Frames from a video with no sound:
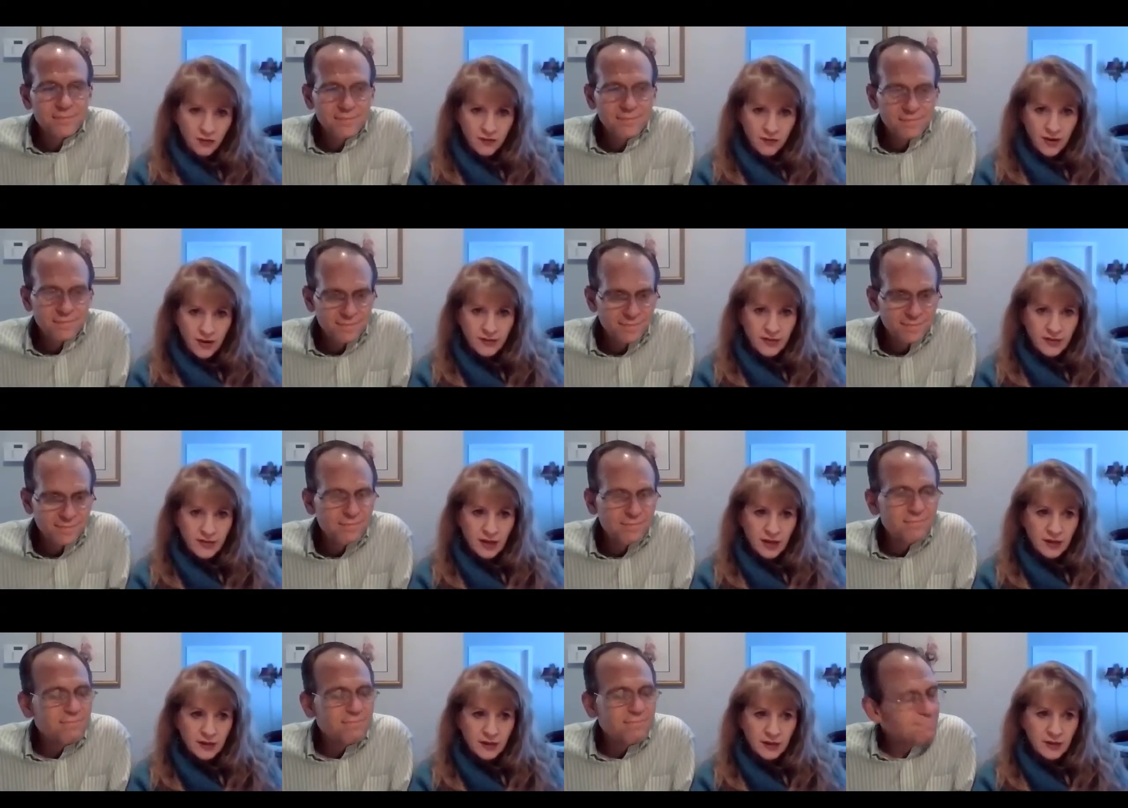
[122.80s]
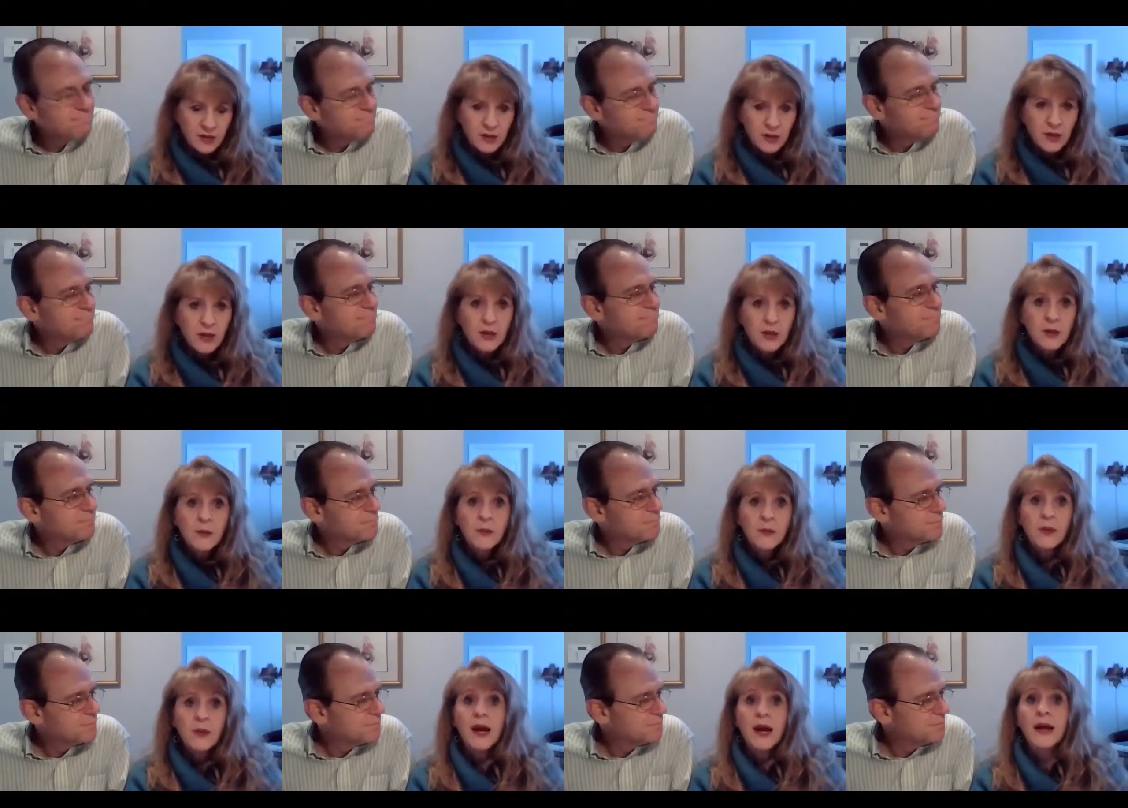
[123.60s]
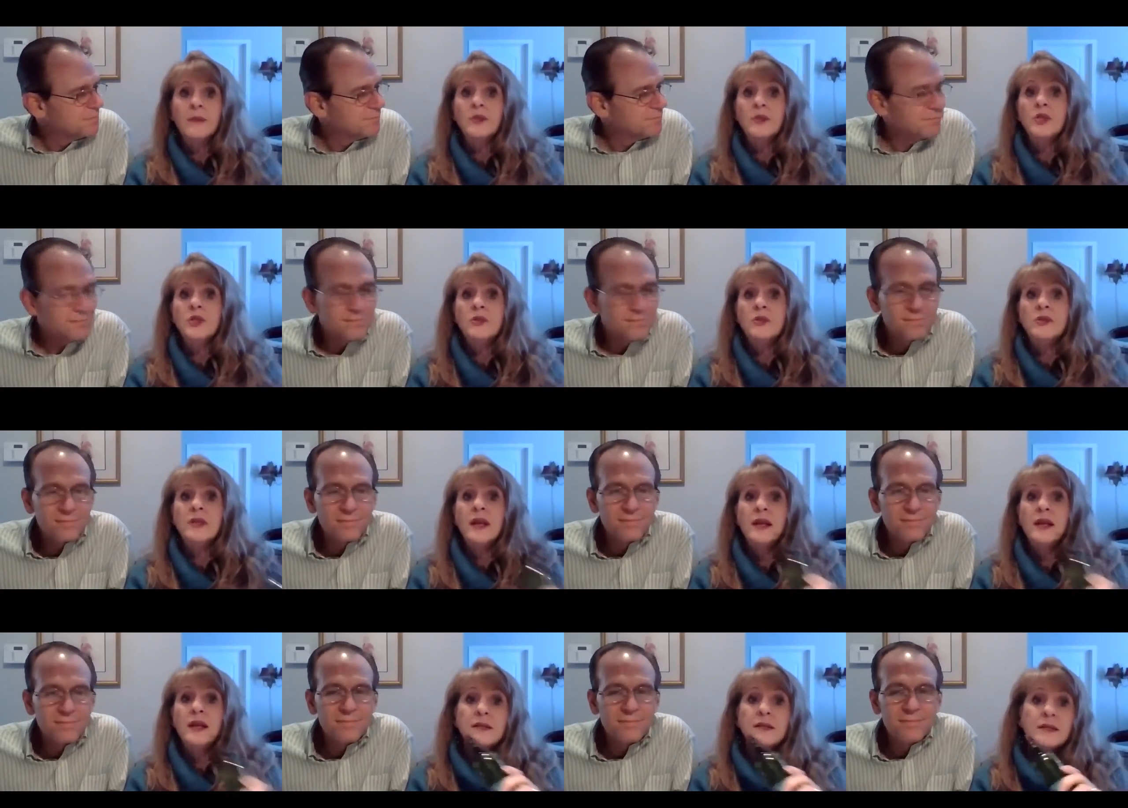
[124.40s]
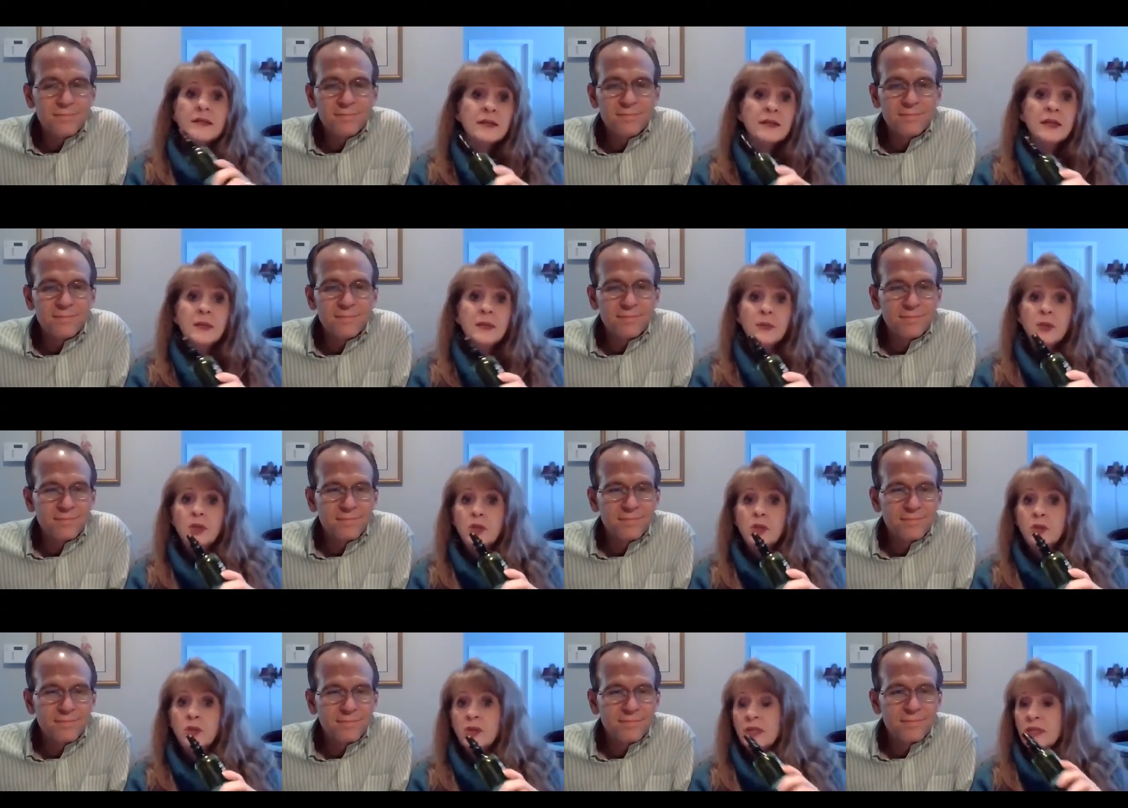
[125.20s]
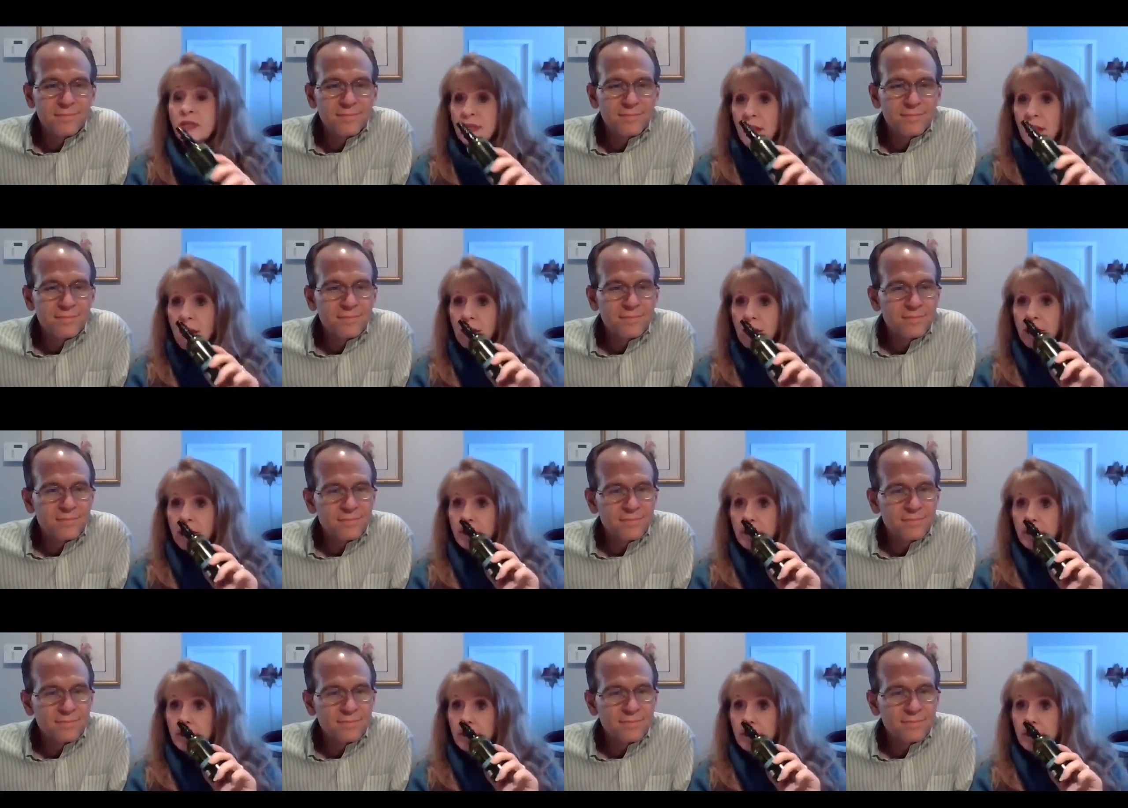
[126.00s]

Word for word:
Speaker 1: for five seconds. Perhaps mm-hmm. use a sleep inducing scent